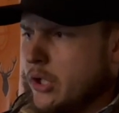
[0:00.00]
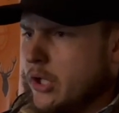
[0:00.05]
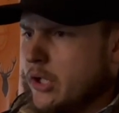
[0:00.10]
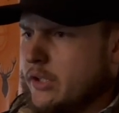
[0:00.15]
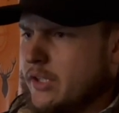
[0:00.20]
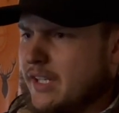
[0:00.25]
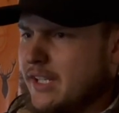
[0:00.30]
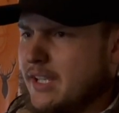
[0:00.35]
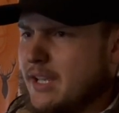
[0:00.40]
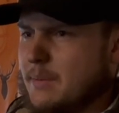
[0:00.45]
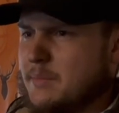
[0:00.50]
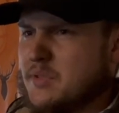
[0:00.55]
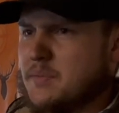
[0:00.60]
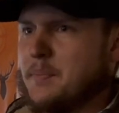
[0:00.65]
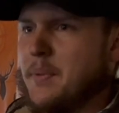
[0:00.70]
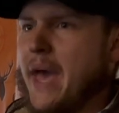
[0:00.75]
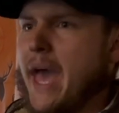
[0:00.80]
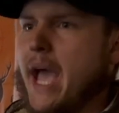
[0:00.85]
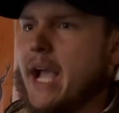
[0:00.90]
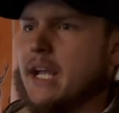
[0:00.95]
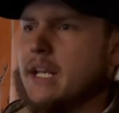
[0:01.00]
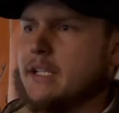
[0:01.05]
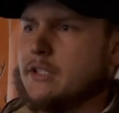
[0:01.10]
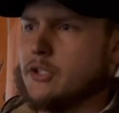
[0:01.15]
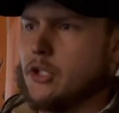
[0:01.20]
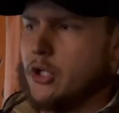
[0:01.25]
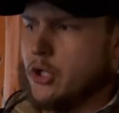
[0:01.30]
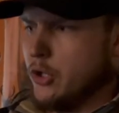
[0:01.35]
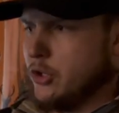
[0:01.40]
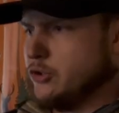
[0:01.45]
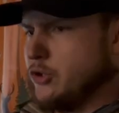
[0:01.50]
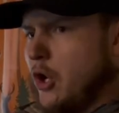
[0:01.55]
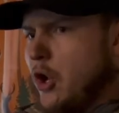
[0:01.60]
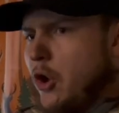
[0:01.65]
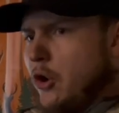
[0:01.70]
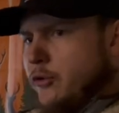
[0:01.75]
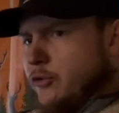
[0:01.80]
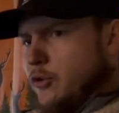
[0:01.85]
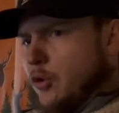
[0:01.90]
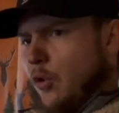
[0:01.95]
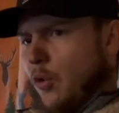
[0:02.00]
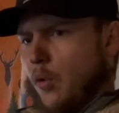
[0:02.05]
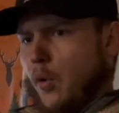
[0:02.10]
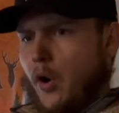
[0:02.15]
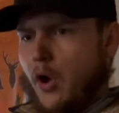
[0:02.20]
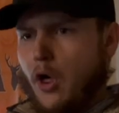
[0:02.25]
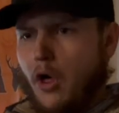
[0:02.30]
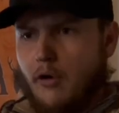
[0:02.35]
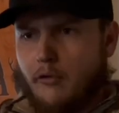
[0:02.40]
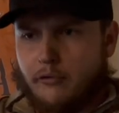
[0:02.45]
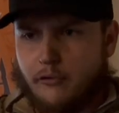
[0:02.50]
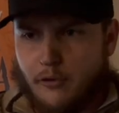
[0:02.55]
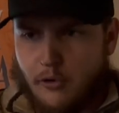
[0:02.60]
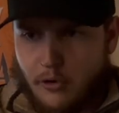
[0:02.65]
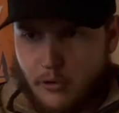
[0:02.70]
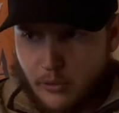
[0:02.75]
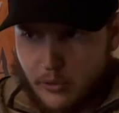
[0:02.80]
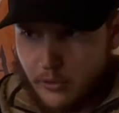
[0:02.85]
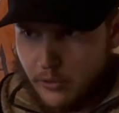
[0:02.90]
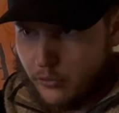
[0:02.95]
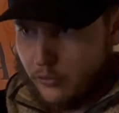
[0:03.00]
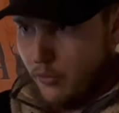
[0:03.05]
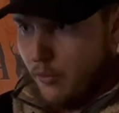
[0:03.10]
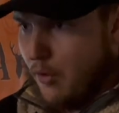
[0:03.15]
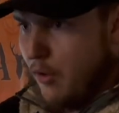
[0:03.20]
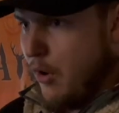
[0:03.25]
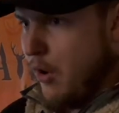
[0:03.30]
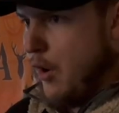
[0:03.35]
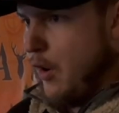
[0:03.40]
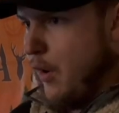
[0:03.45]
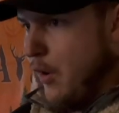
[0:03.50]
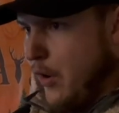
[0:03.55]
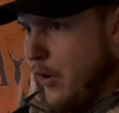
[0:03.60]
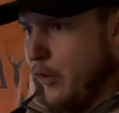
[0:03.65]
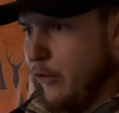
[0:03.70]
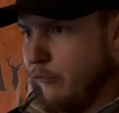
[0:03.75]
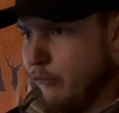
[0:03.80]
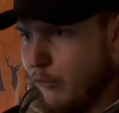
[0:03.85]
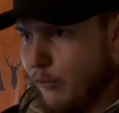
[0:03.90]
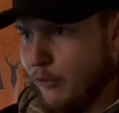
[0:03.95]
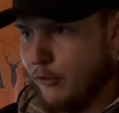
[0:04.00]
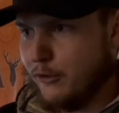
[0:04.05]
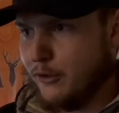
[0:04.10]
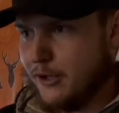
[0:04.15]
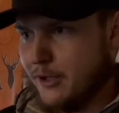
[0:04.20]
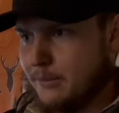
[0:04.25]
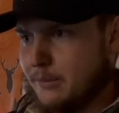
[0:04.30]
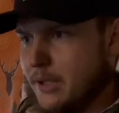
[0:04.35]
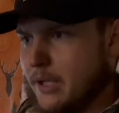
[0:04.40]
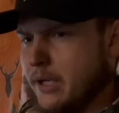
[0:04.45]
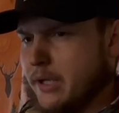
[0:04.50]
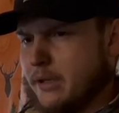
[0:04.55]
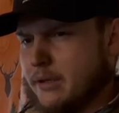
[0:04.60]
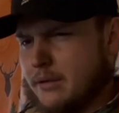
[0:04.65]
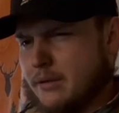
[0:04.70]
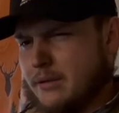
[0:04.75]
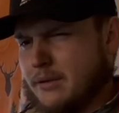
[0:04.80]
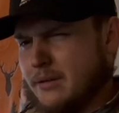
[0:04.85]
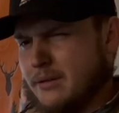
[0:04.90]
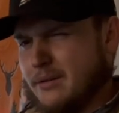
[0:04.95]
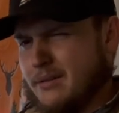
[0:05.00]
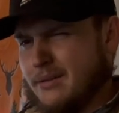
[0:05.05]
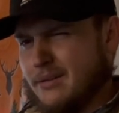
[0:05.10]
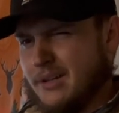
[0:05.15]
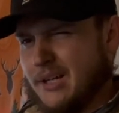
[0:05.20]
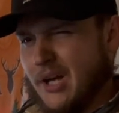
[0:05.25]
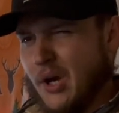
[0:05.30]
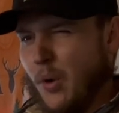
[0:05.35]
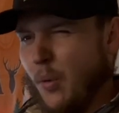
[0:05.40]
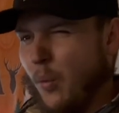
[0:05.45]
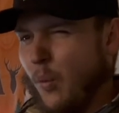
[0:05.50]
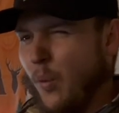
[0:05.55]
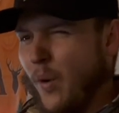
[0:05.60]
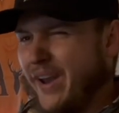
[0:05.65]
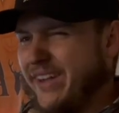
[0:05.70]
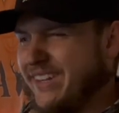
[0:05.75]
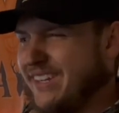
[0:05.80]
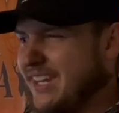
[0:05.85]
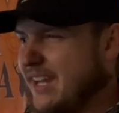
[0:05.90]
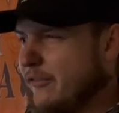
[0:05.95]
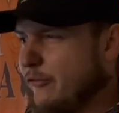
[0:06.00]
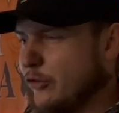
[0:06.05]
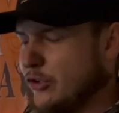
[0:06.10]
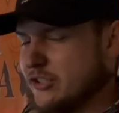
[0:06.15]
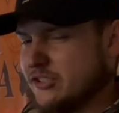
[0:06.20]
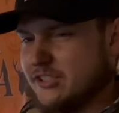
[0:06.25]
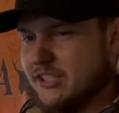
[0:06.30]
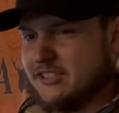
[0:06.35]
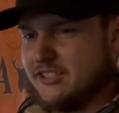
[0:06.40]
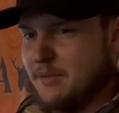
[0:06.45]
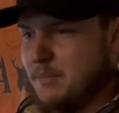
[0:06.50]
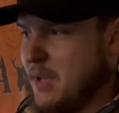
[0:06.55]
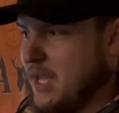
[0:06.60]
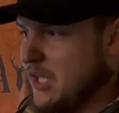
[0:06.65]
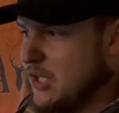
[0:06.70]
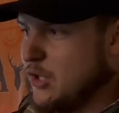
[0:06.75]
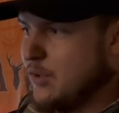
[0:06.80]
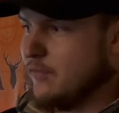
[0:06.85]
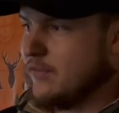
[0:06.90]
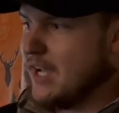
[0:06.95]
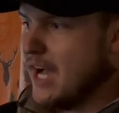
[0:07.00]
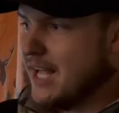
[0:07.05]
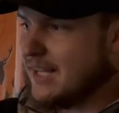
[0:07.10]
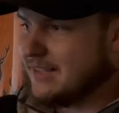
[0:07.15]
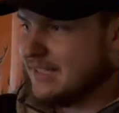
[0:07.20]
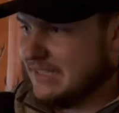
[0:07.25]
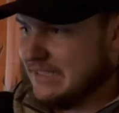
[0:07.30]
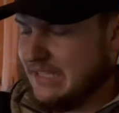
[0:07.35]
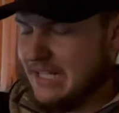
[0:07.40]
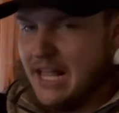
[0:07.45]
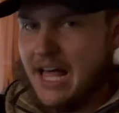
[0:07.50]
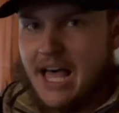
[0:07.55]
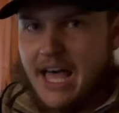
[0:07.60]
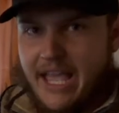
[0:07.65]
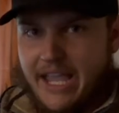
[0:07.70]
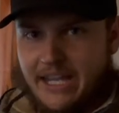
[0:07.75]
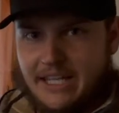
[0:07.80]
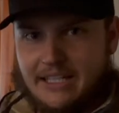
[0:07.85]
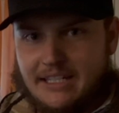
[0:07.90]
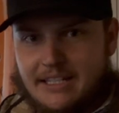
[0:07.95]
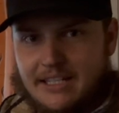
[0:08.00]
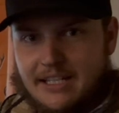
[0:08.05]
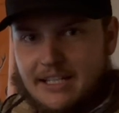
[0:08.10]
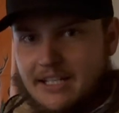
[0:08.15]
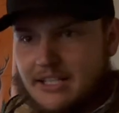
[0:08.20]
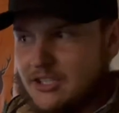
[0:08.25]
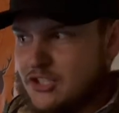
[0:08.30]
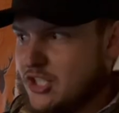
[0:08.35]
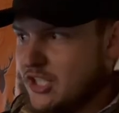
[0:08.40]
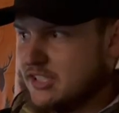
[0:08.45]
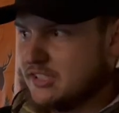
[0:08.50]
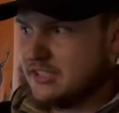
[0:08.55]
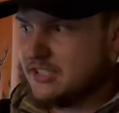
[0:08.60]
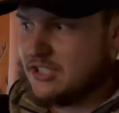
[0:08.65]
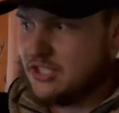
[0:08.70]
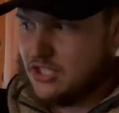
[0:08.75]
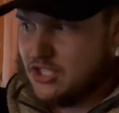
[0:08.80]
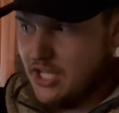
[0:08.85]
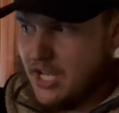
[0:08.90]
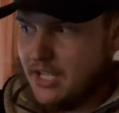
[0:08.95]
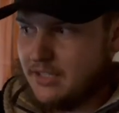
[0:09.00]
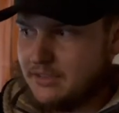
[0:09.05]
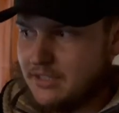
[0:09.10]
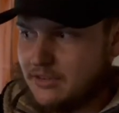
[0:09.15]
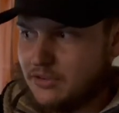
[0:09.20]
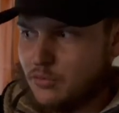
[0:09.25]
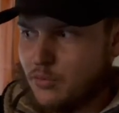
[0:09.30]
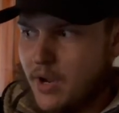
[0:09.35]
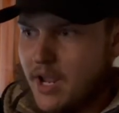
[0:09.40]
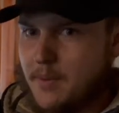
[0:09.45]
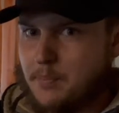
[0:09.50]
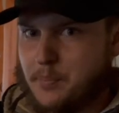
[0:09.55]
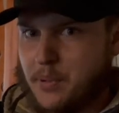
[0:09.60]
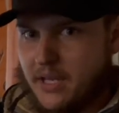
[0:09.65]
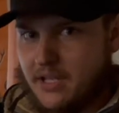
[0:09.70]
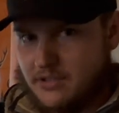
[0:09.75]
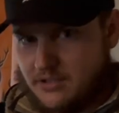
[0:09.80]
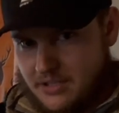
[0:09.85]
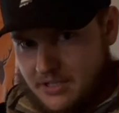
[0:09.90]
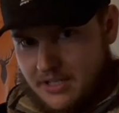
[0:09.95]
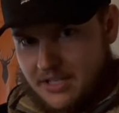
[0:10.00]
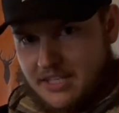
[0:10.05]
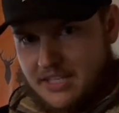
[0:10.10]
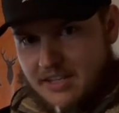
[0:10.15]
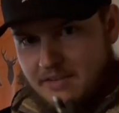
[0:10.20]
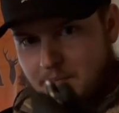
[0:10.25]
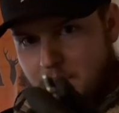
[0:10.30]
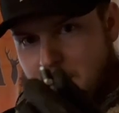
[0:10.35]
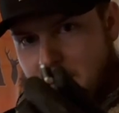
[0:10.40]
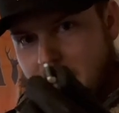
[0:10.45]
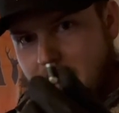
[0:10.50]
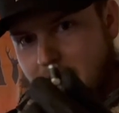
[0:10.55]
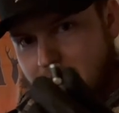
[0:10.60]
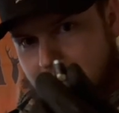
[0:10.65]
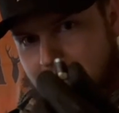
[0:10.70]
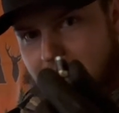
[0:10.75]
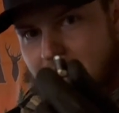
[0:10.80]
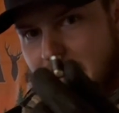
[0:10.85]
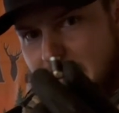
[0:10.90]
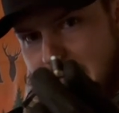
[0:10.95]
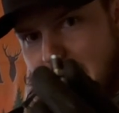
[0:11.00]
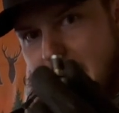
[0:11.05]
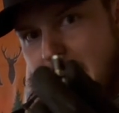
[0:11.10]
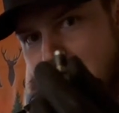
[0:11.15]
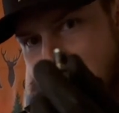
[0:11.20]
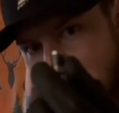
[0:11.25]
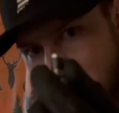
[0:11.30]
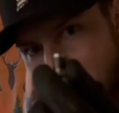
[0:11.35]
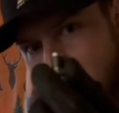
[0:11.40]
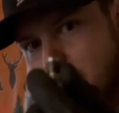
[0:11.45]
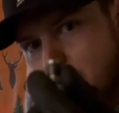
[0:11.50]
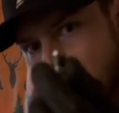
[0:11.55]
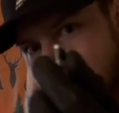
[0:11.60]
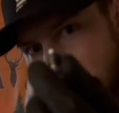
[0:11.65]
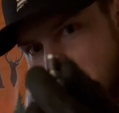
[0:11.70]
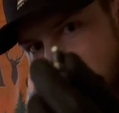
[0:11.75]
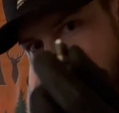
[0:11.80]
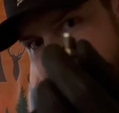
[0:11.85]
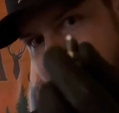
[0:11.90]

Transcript: And then he comes back and he's like, is that two wheel, four wheel drive? And I'm like, what difference does it make? You got the line. Just check the thread pitch and give me a line with one of